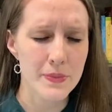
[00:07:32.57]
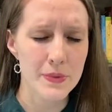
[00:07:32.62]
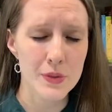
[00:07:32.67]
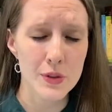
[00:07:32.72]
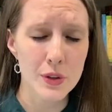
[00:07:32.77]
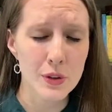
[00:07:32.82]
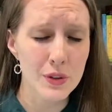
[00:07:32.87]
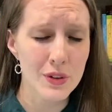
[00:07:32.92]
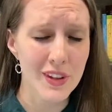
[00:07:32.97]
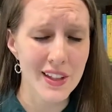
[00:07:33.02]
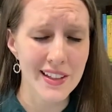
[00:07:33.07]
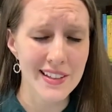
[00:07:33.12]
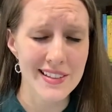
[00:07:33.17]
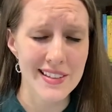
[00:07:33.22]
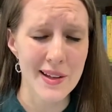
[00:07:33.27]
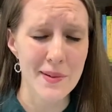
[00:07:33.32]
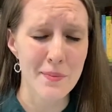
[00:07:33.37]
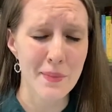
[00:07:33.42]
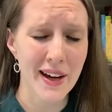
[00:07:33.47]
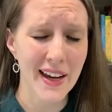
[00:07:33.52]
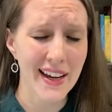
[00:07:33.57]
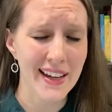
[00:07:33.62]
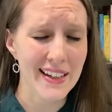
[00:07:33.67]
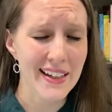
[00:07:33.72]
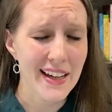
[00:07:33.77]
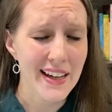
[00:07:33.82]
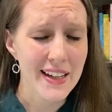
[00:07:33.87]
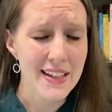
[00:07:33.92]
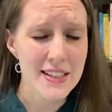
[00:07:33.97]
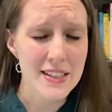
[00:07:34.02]
do things that might
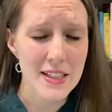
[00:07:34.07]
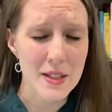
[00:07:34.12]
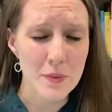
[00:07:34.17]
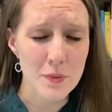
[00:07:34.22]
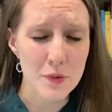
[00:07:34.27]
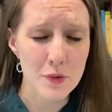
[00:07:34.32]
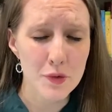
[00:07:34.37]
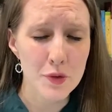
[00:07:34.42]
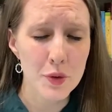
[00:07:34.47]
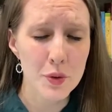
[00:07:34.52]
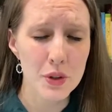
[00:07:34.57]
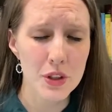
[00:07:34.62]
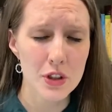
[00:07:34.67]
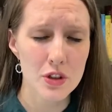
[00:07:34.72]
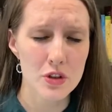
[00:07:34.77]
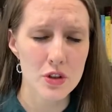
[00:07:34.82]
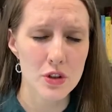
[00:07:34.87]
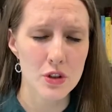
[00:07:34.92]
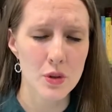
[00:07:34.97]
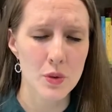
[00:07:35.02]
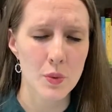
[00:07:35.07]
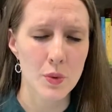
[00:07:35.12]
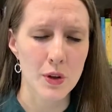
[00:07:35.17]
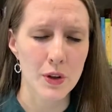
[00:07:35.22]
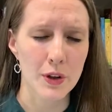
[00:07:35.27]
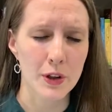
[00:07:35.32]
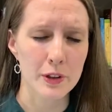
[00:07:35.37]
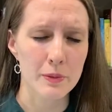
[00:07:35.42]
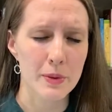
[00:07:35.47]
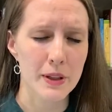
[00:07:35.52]
seem foolish to the
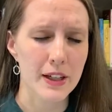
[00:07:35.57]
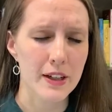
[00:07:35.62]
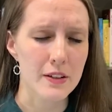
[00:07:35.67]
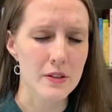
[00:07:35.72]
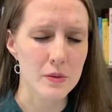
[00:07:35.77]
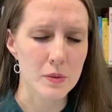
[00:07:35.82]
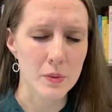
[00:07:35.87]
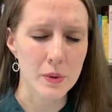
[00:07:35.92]
world because